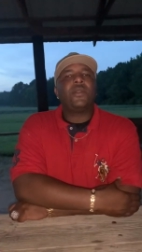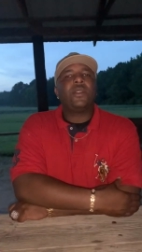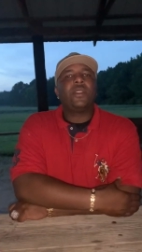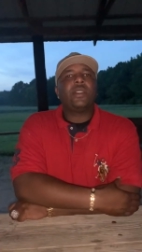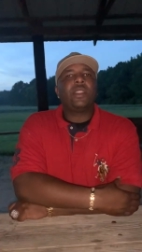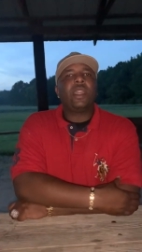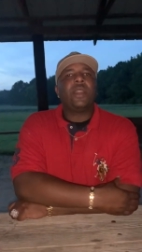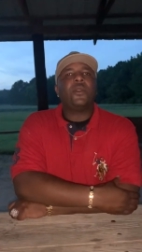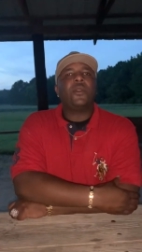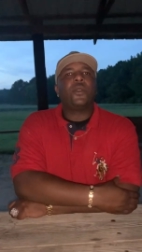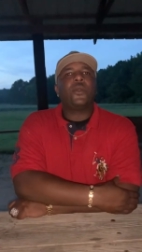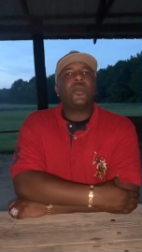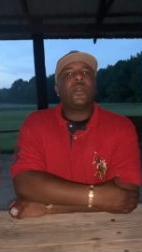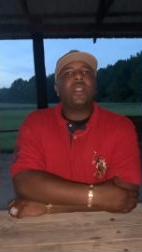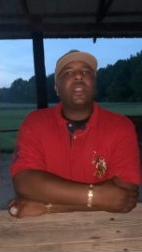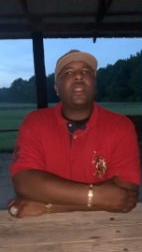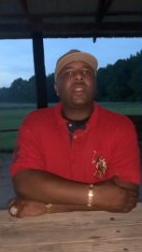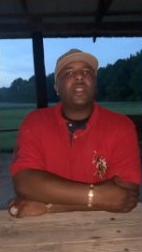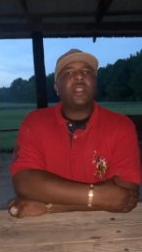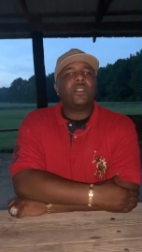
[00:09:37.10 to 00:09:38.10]

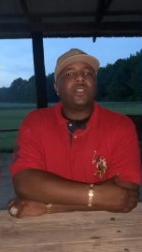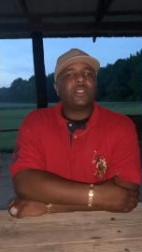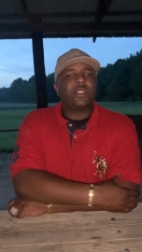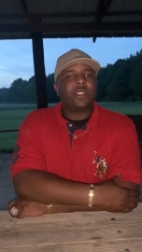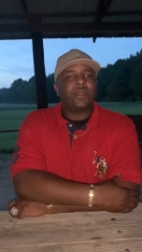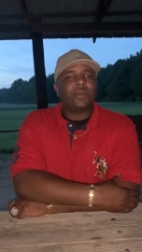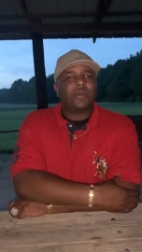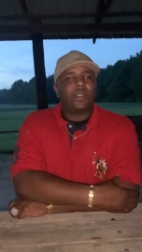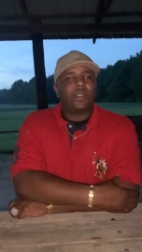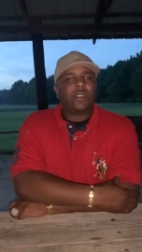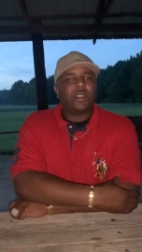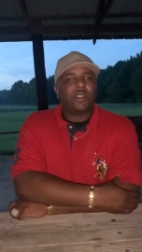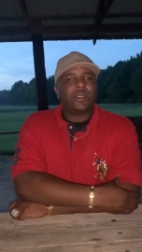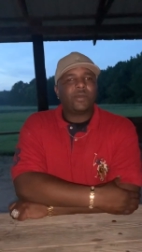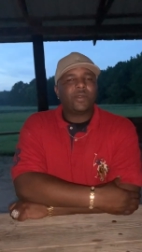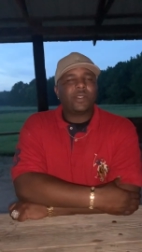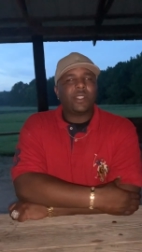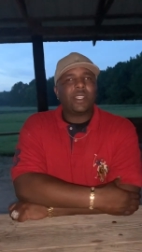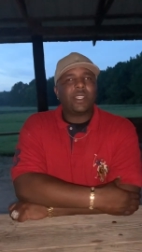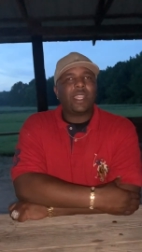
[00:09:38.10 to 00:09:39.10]
really close to me. You know what
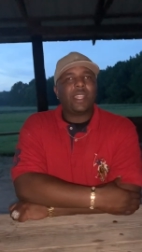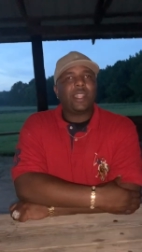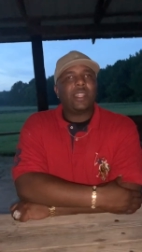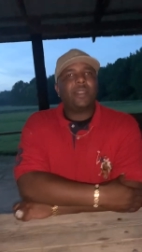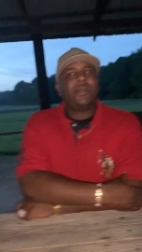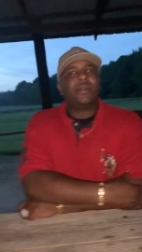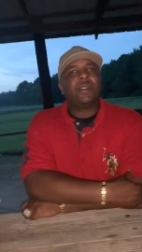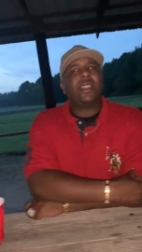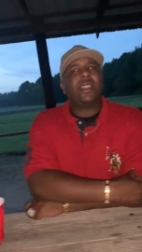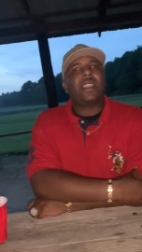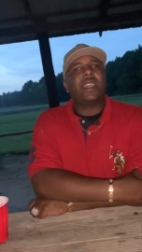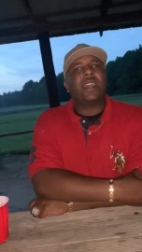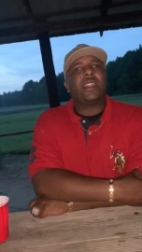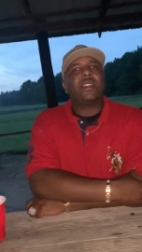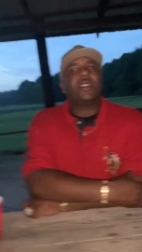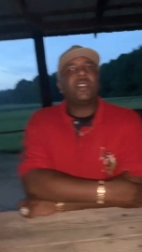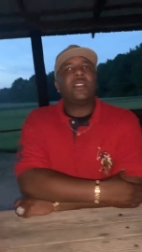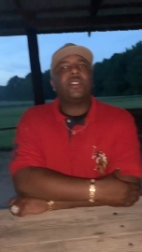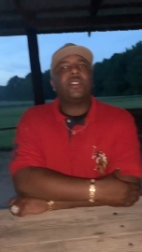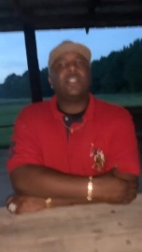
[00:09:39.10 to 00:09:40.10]
I'm saying? I let them get kind
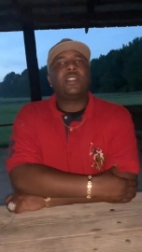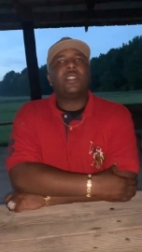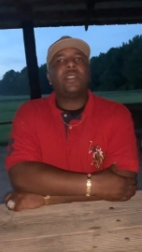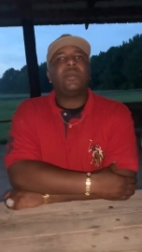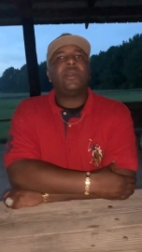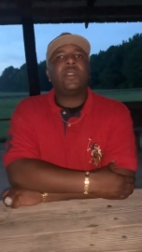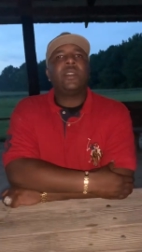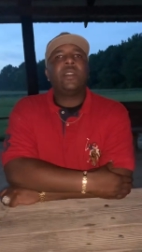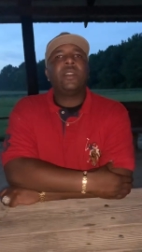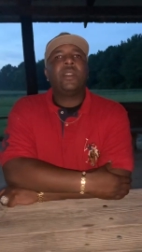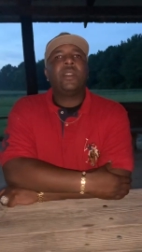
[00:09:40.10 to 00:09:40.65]
of close to me.